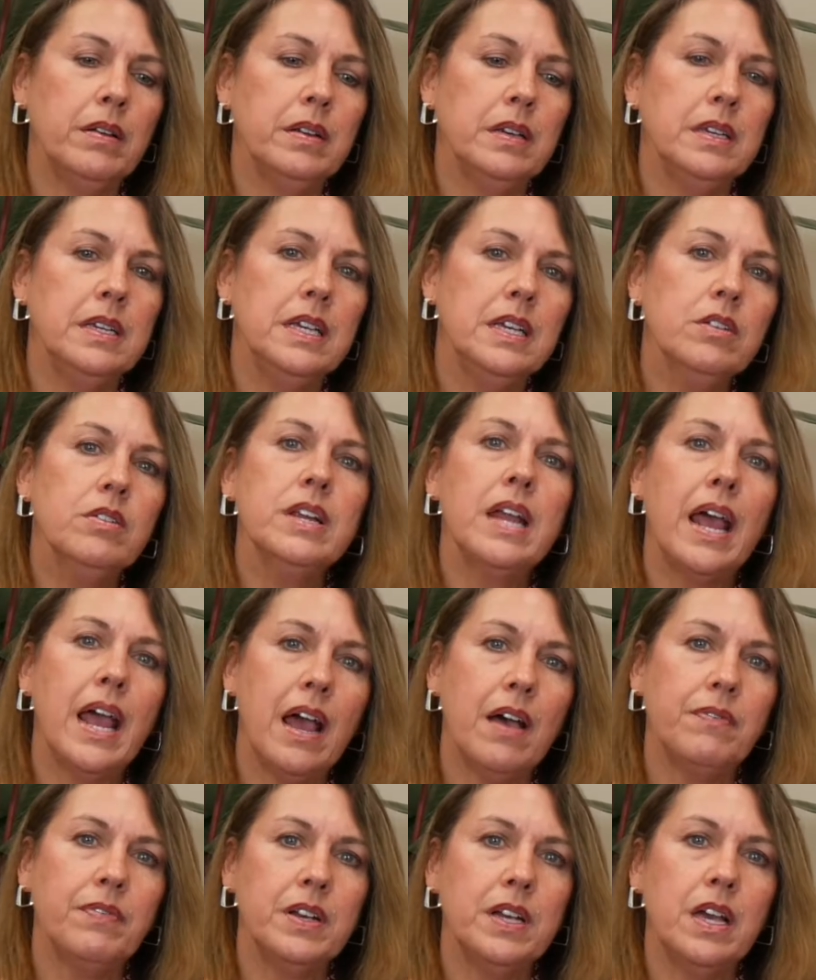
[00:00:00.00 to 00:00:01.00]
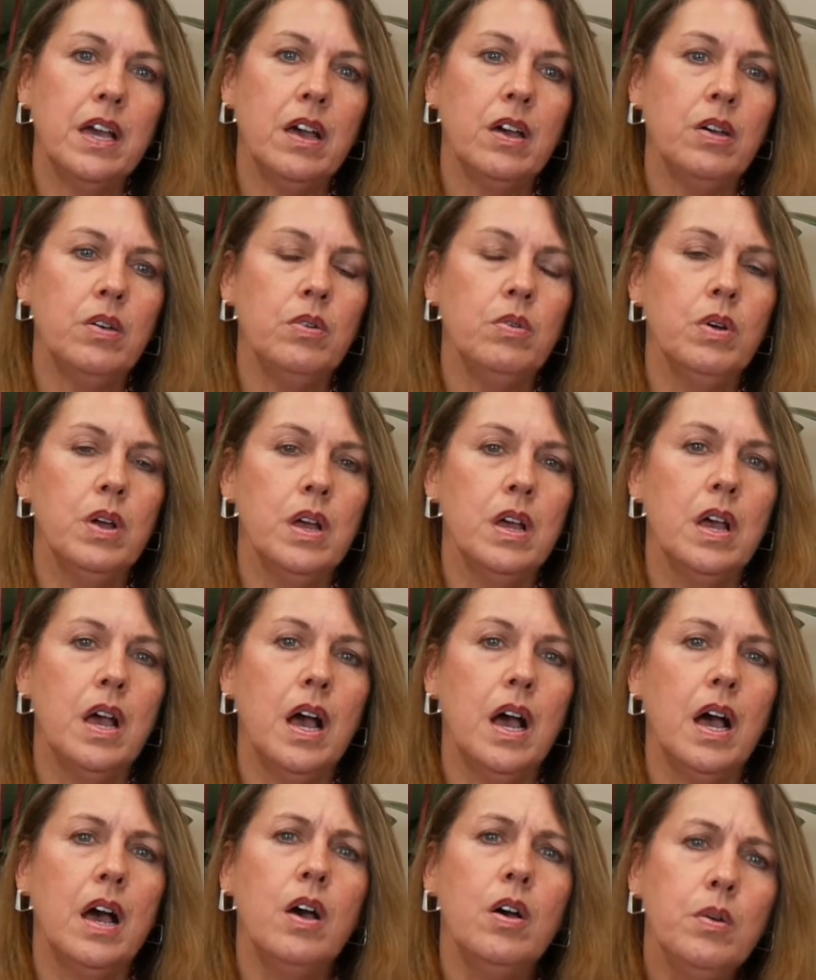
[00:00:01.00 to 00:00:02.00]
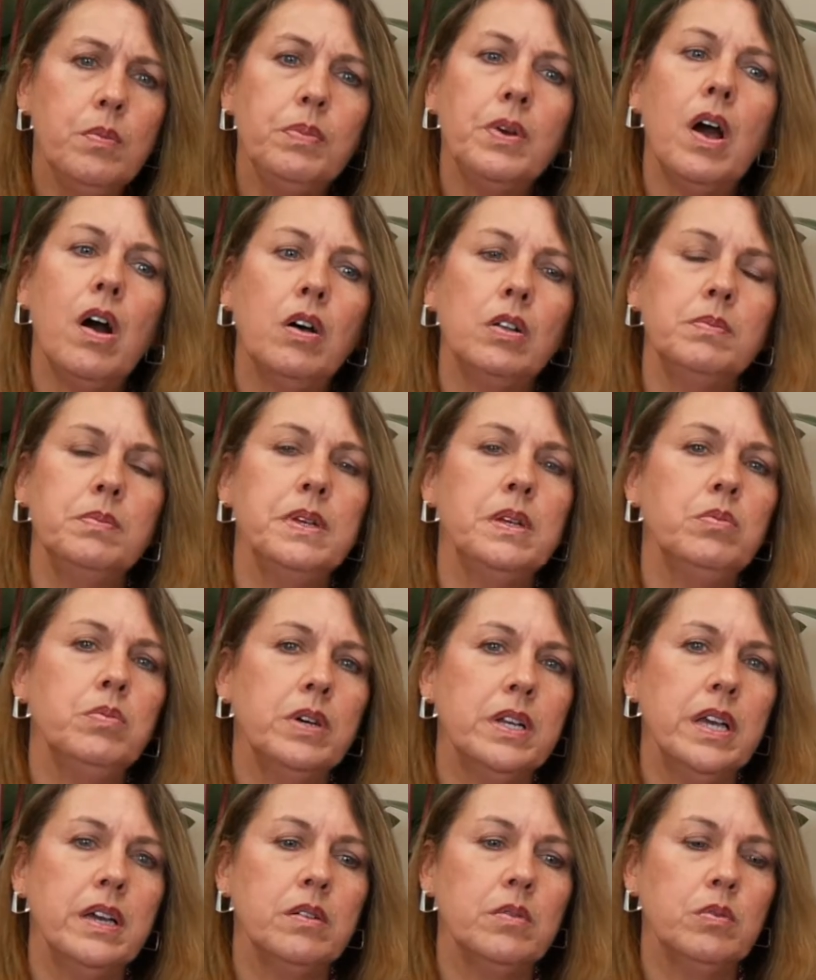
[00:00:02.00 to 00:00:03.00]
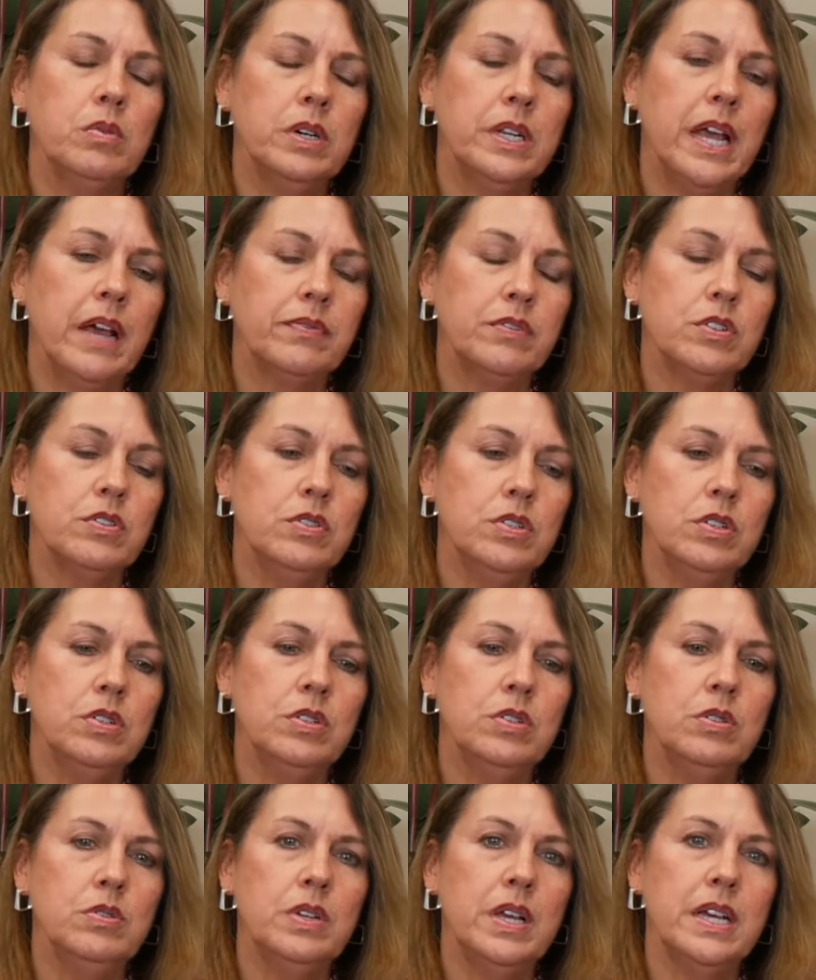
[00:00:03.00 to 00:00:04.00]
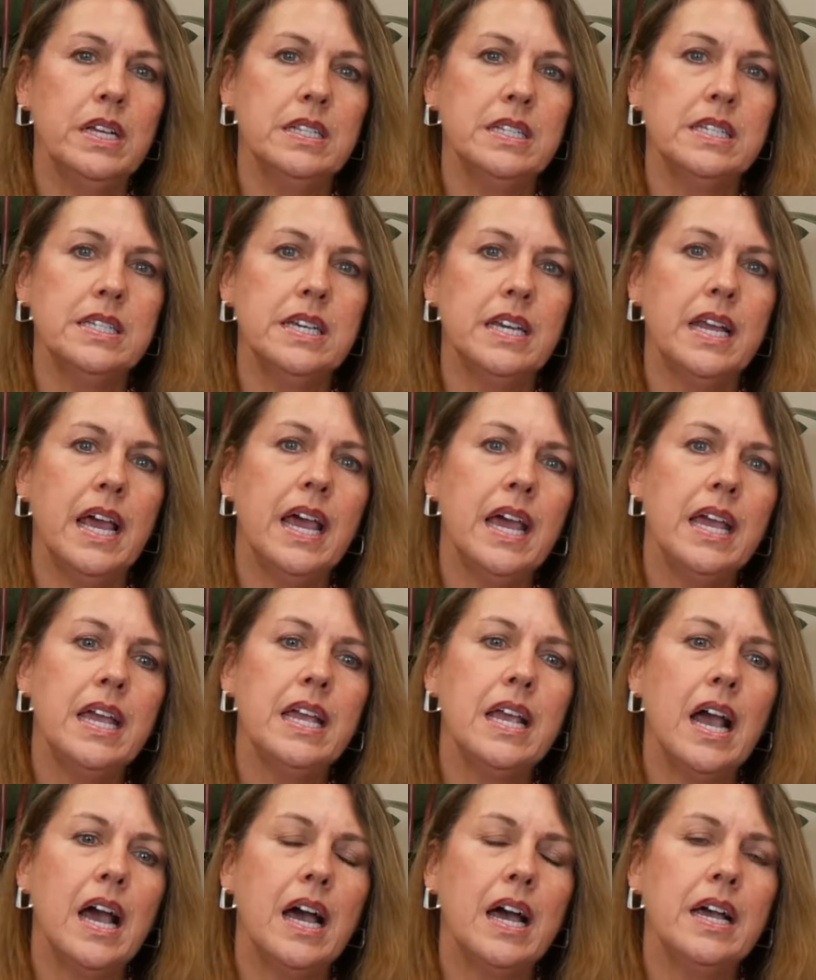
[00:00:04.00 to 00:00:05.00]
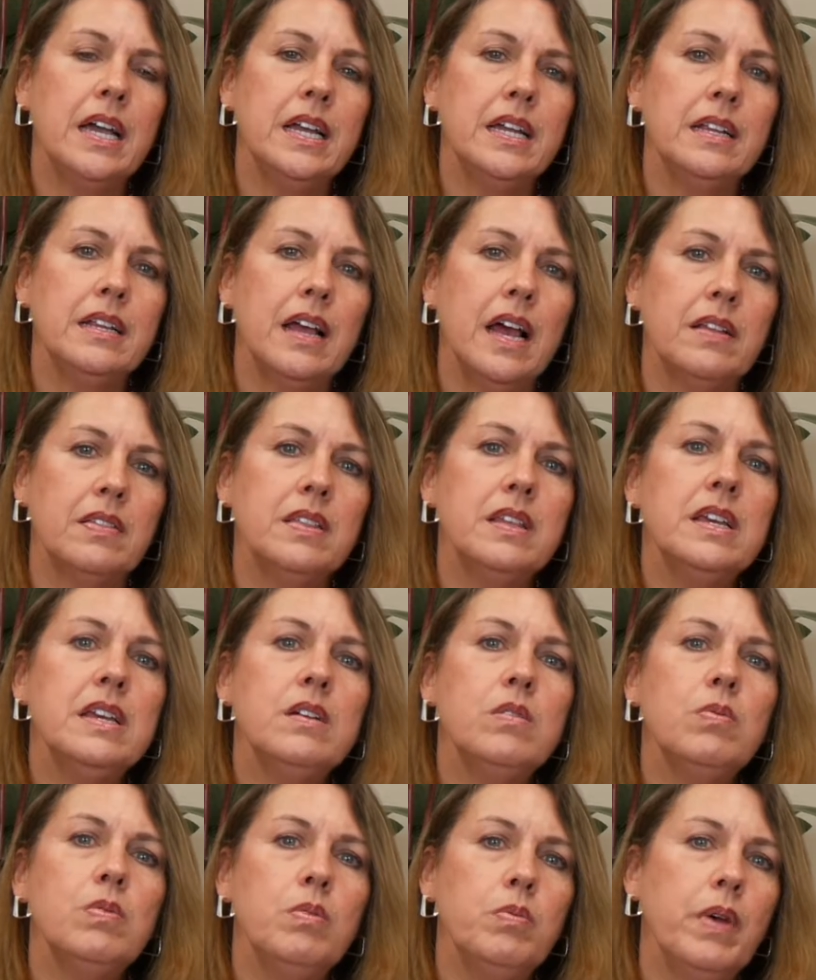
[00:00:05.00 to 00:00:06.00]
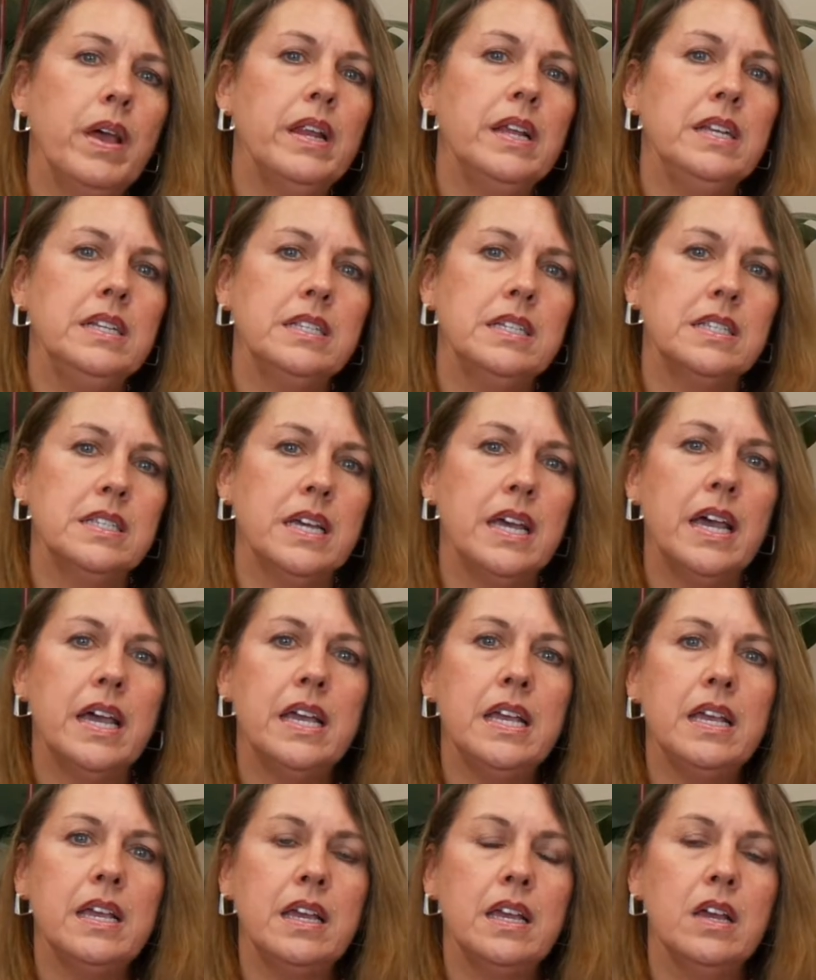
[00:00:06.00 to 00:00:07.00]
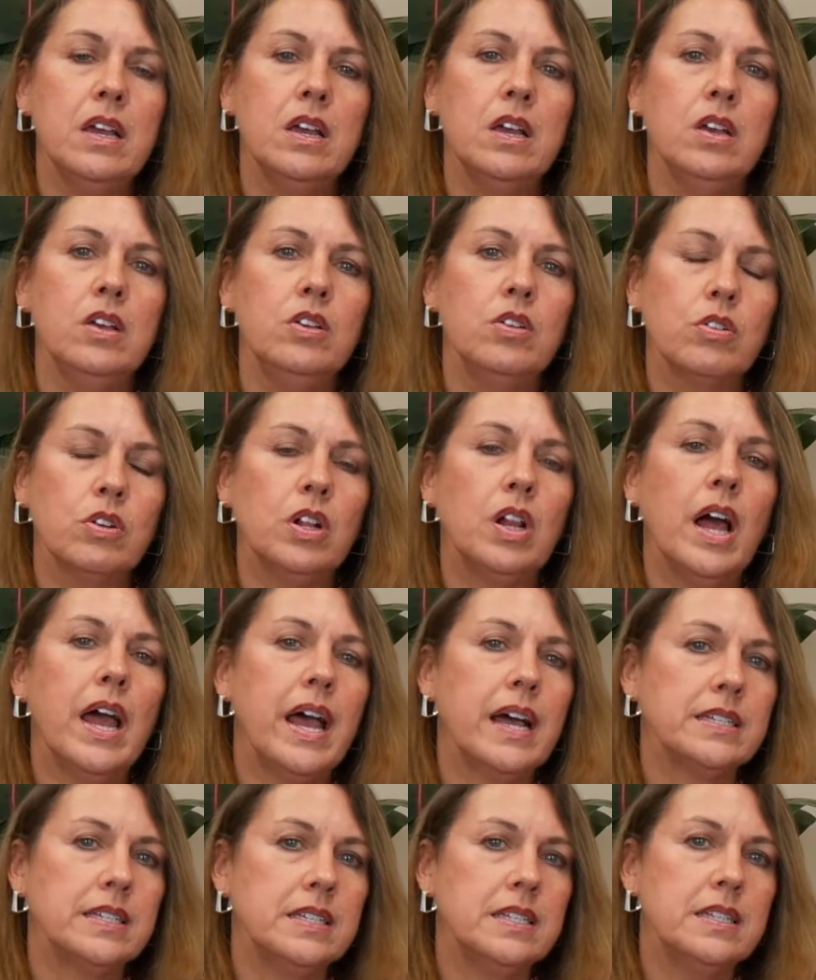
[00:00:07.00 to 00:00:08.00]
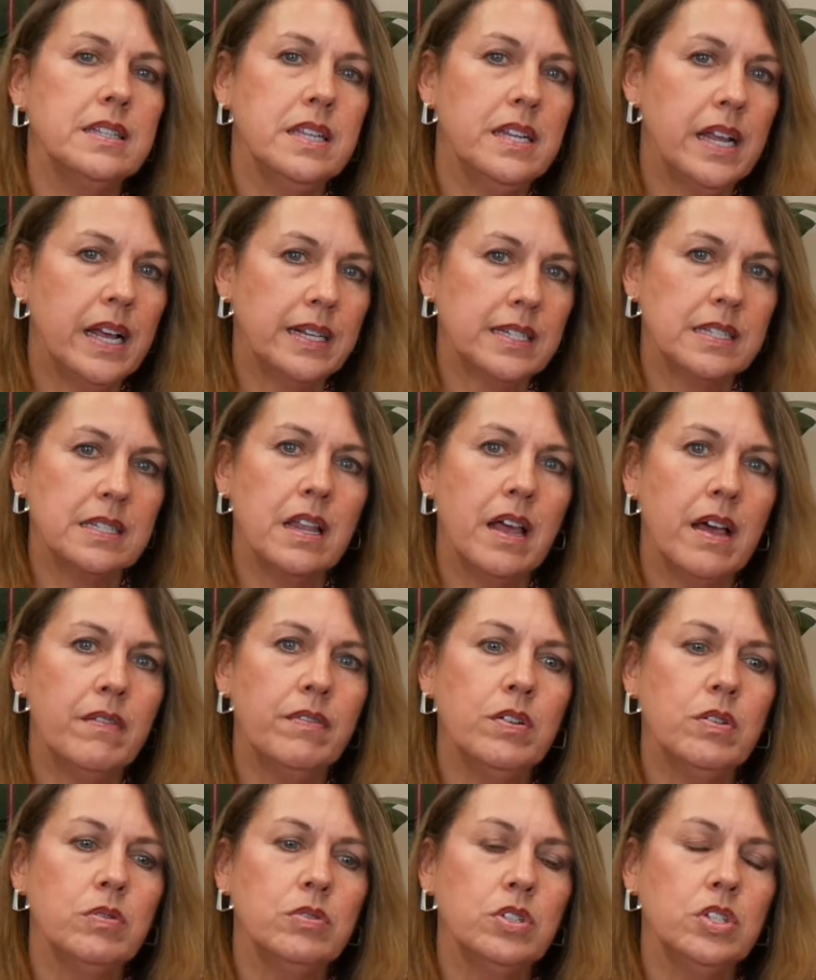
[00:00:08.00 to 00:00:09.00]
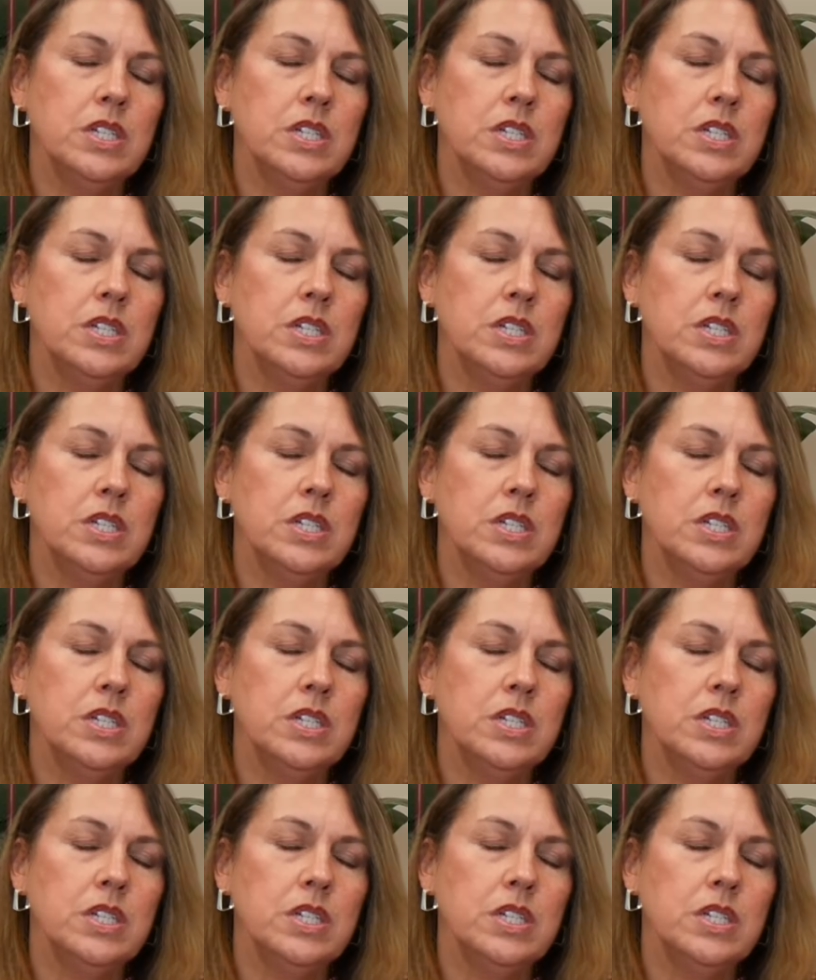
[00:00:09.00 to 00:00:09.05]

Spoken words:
a year and a half ago, Hope called me one afternoon and said, "Hey, I think we're ready to take your class to the next level."